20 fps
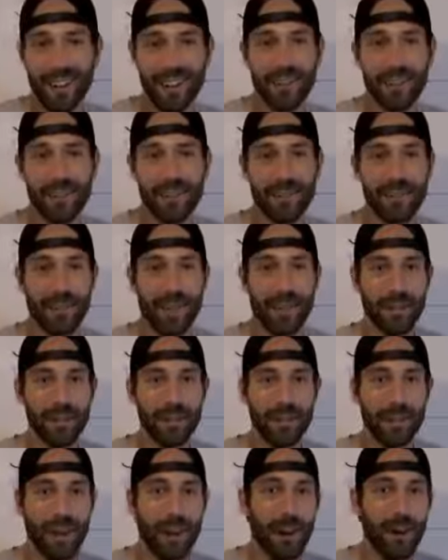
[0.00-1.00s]
900 miles
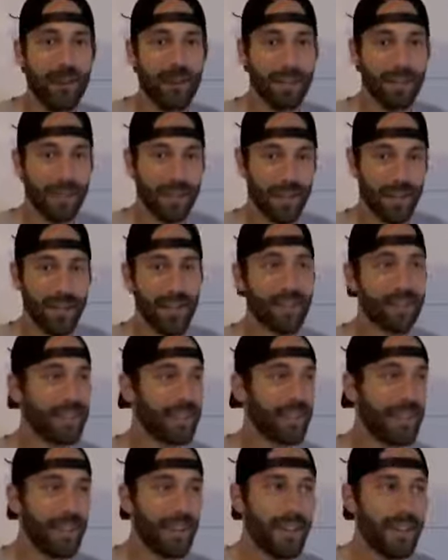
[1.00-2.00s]
per hour to the
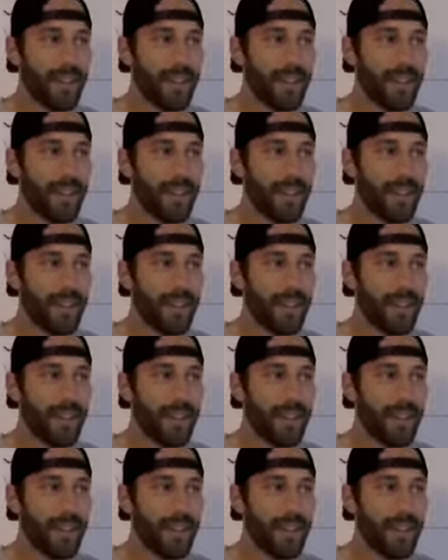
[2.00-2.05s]
east.